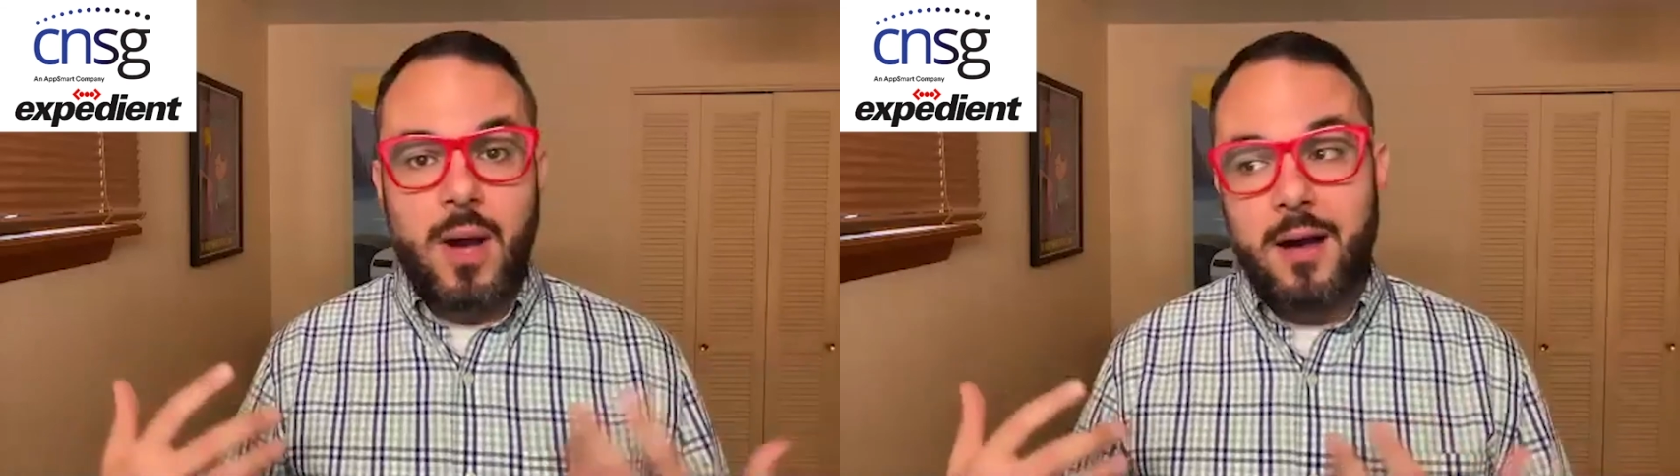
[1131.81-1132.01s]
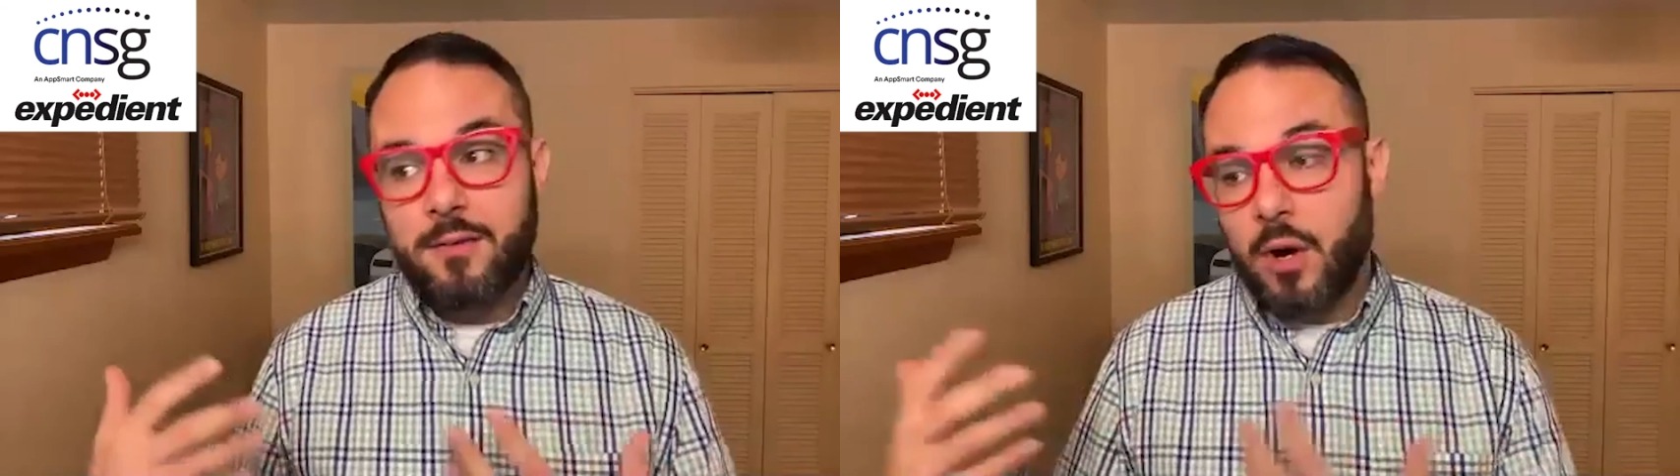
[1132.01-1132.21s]

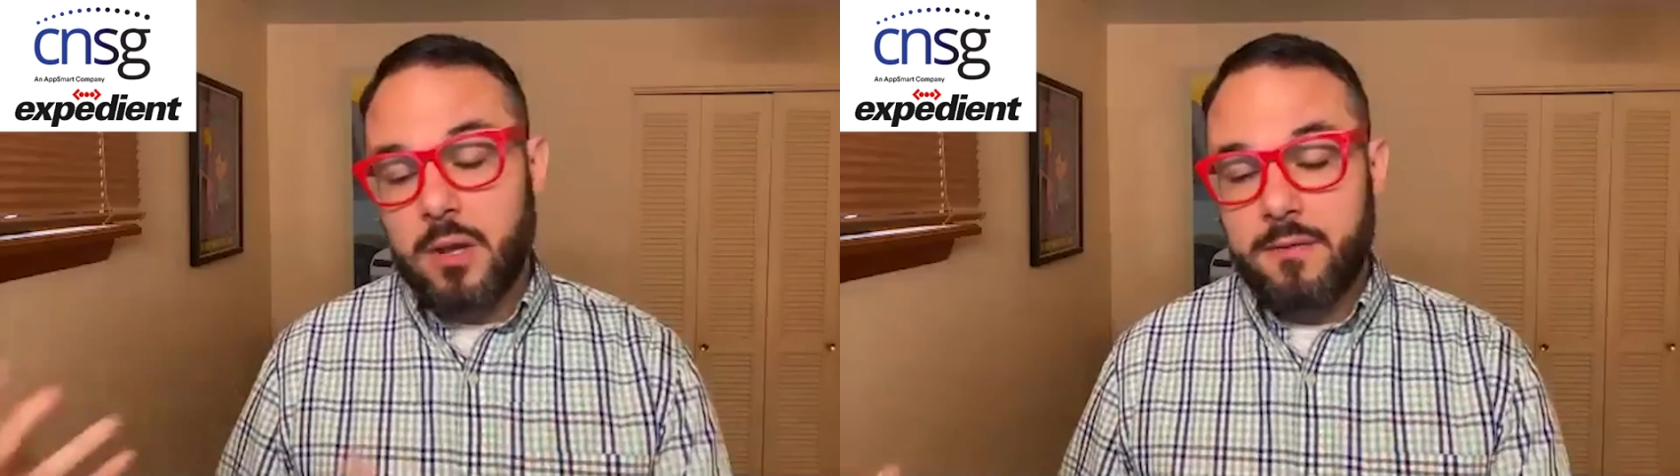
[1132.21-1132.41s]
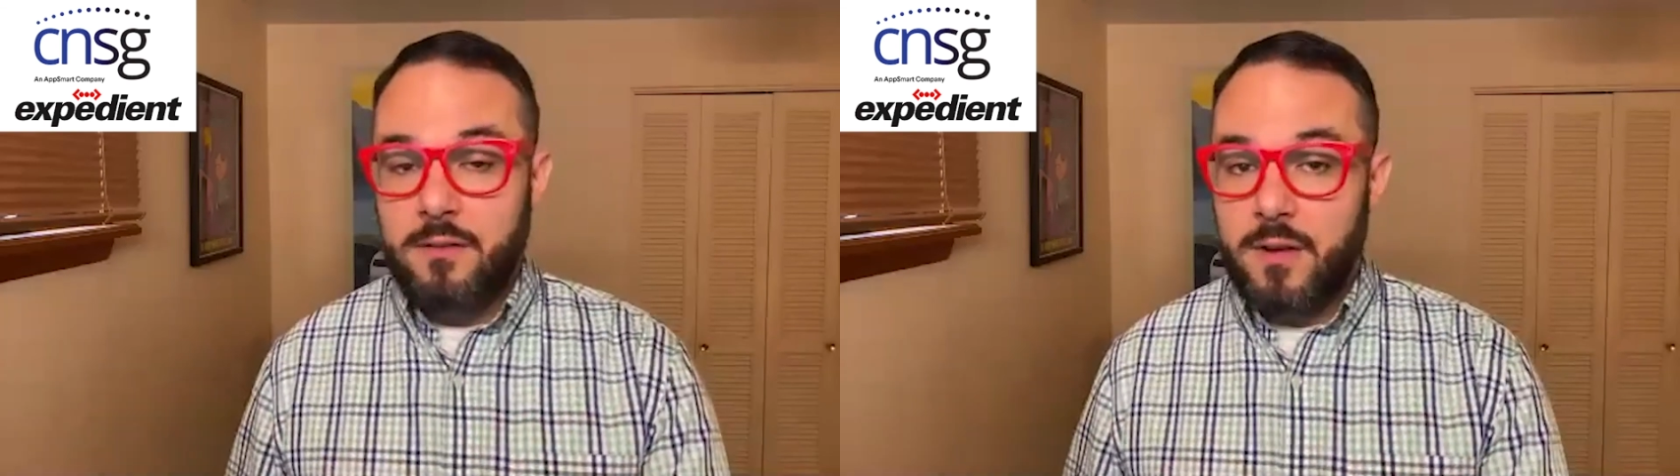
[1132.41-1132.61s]
have
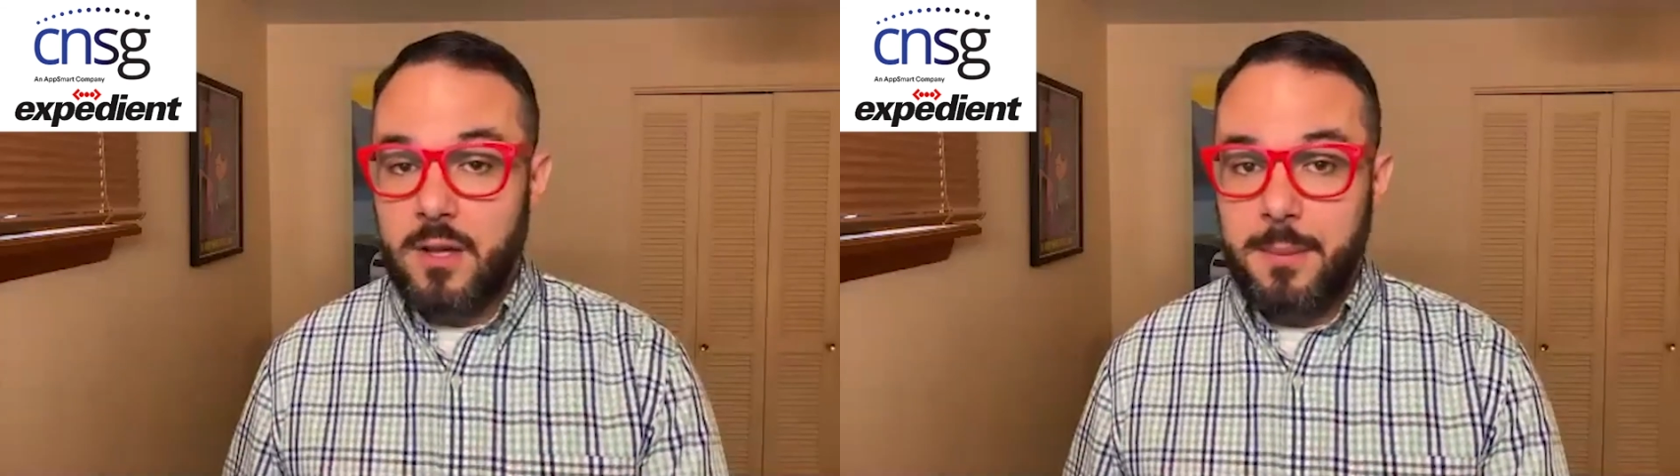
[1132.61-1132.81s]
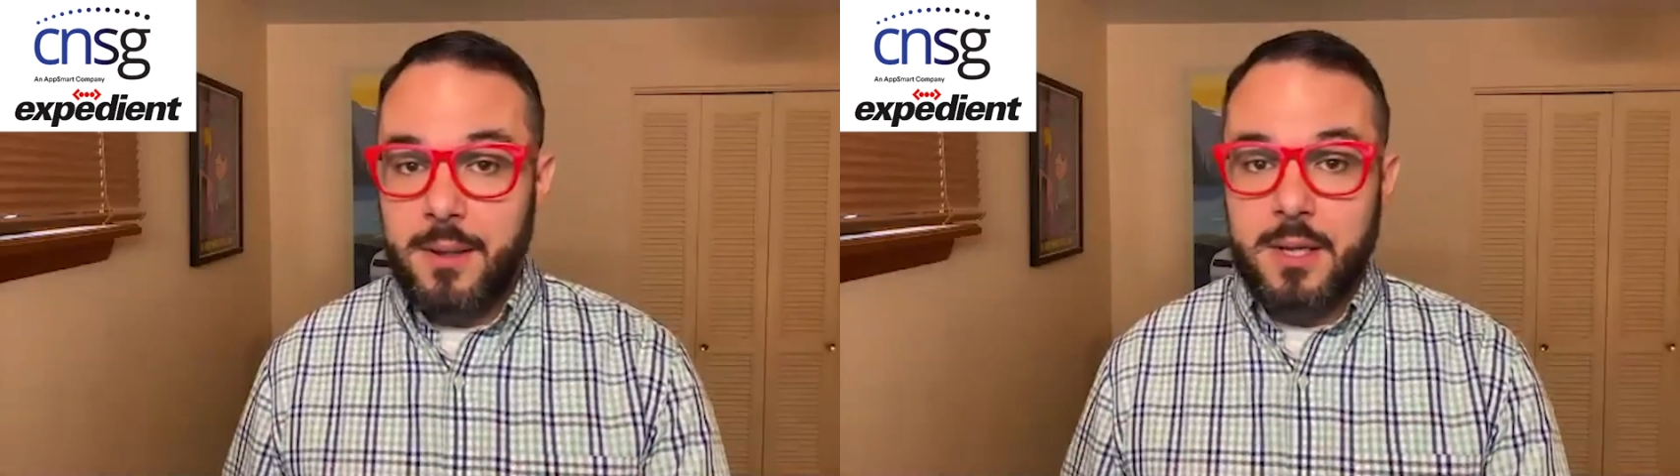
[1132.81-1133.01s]
all of the
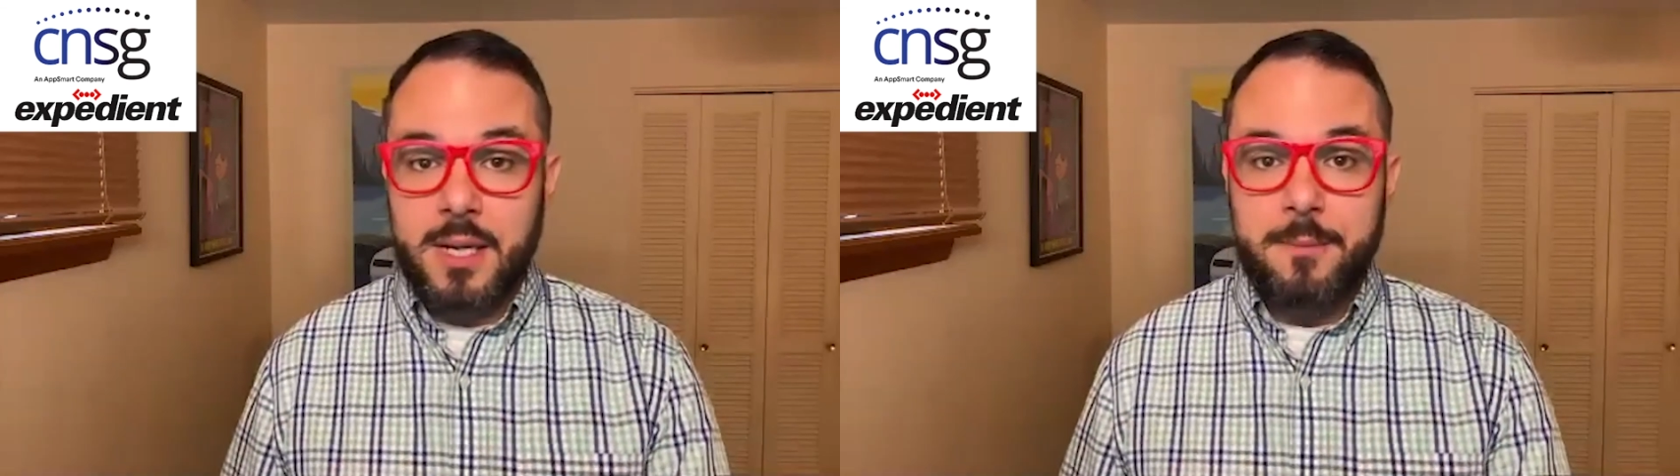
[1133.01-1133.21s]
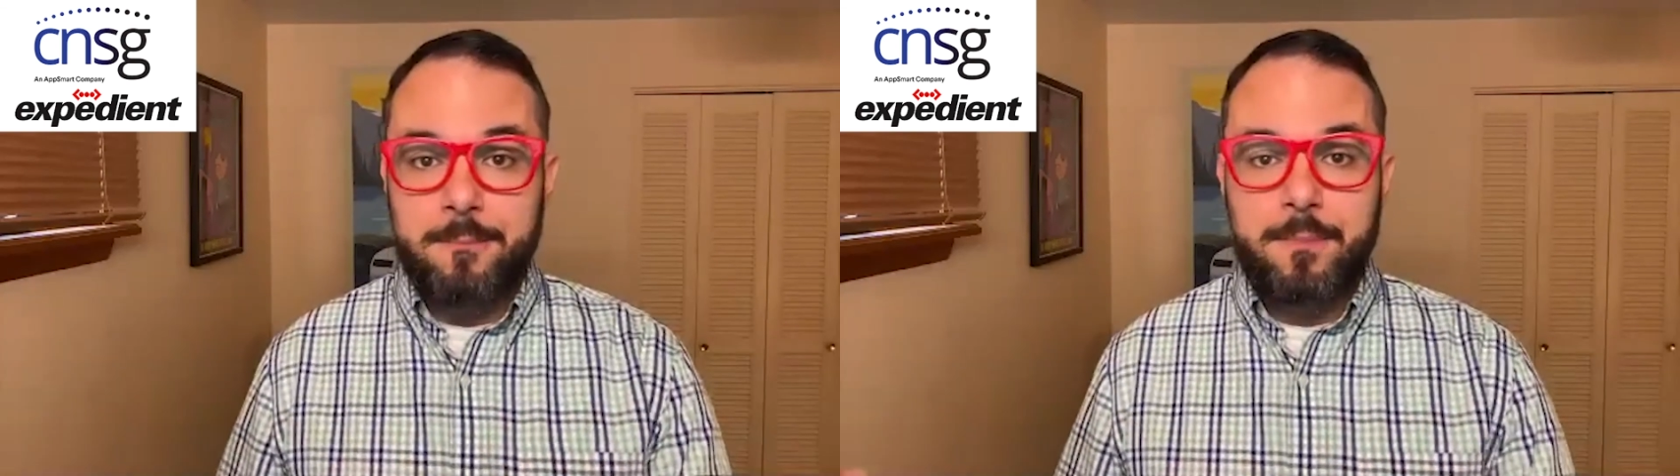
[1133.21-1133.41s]

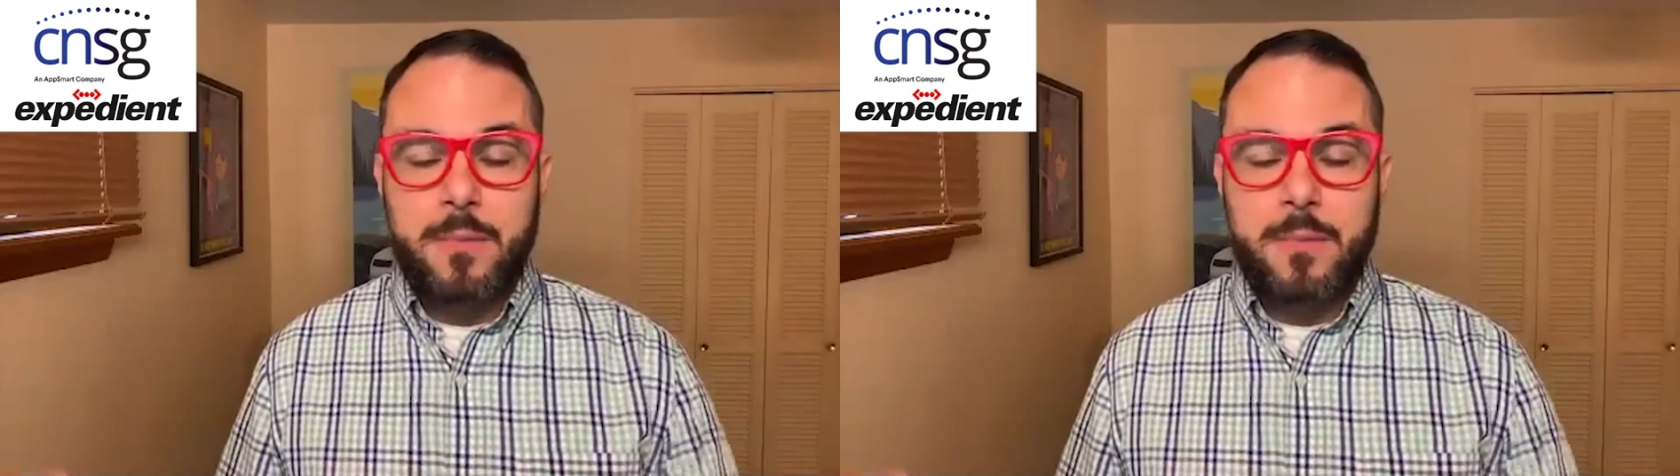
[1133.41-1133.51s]
availability